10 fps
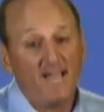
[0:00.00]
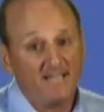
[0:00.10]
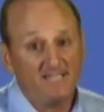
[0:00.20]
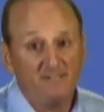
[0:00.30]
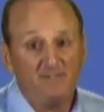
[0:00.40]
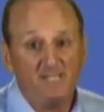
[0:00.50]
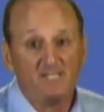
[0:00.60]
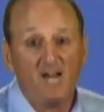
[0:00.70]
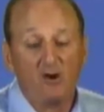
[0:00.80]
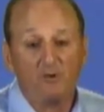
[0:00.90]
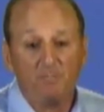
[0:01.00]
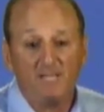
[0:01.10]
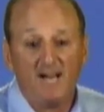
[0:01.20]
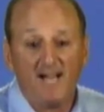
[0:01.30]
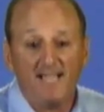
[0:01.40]
activities are
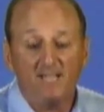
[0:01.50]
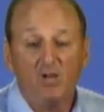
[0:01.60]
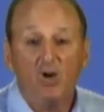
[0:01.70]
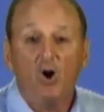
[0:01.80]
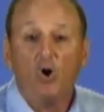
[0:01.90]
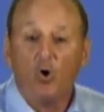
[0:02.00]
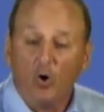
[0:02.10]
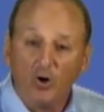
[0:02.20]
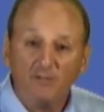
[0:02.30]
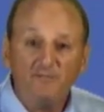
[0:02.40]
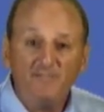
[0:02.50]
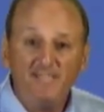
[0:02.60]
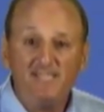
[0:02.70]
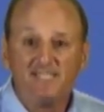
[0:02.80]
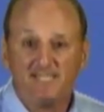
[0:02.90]
applied. All of
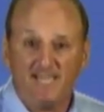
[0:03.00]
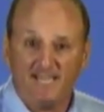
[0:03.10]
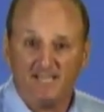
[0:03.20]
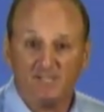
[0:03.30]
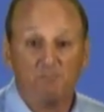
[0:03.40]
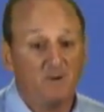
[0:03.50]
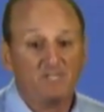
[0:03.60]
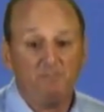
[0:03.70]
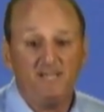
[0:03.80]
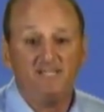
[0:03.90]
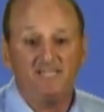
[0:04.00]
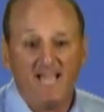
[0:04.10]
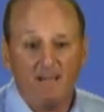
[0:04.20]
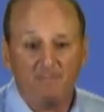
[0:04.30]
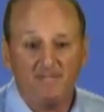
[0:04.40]
these things must be
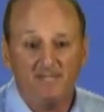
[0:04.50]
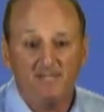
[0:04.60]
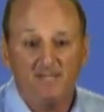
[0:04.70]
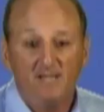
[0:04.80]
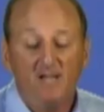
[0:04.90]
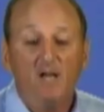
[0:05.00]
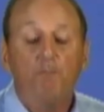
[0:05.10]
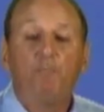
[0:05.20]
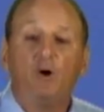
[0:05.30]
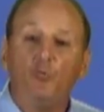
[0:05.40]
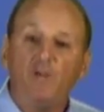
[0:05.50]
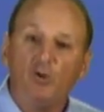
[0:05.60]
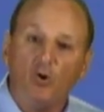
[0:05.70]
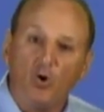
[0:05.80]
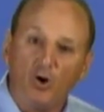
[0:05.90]
adapted. But
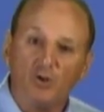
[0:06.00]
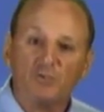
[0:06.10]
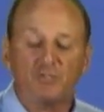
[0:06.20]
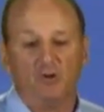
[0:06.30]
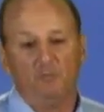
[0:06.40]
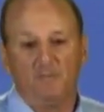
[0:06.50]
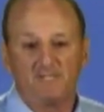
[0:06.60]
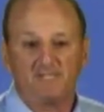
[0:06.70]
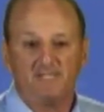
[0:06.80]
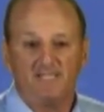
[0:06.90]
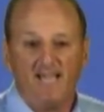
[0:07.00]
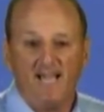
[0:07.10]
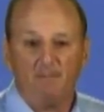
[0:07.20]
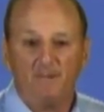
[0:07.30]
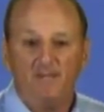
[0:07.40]
we also must
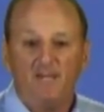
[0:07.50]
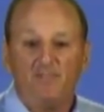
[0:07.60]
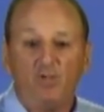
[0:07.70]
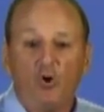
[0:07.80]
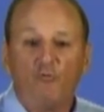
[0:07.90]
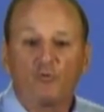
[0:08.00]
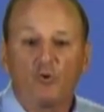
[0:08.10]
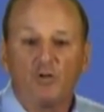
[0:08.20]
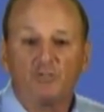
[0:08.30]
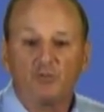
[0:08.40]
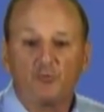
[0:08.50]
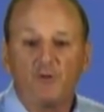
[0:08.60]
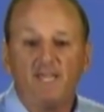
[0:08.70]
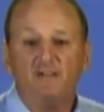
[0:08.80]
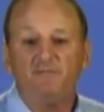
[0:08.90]
adapt the overall
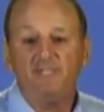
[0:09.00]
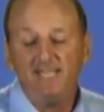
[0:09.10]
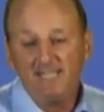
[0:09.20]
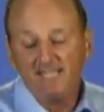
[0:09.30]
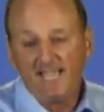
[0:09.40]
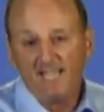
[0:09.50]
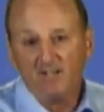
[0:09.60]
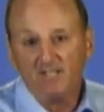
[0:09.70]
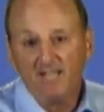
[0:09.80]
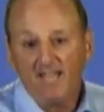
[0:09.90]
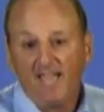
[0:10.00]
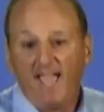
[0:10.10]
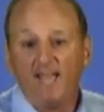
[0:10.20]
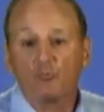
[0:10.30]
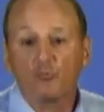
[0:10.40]
degree of detail
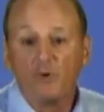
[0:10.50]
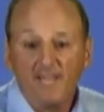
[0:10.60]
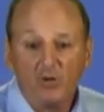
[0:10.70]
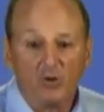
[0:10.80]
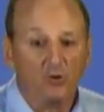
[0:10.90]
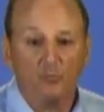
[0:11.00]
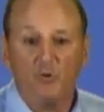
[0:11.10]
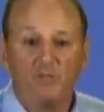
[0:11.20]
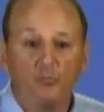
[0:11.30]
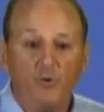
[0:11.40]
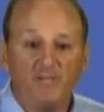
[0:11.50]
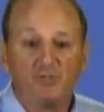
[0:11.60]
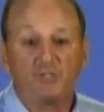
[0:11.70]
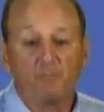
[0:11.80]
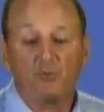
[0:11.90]
and rigor with
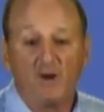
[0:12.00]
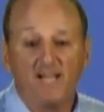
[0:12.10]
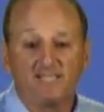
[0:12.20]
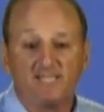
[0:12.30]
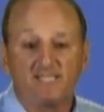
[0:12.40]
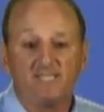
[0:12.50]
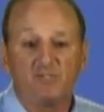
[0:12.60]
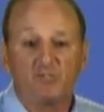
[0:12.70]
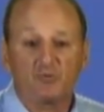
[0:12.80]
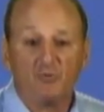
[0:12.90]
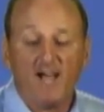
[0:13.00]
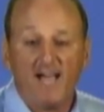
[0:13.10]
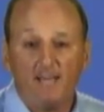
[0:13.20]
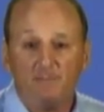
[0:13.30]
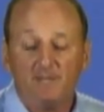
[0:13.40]
which the process is
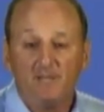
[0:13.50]
described.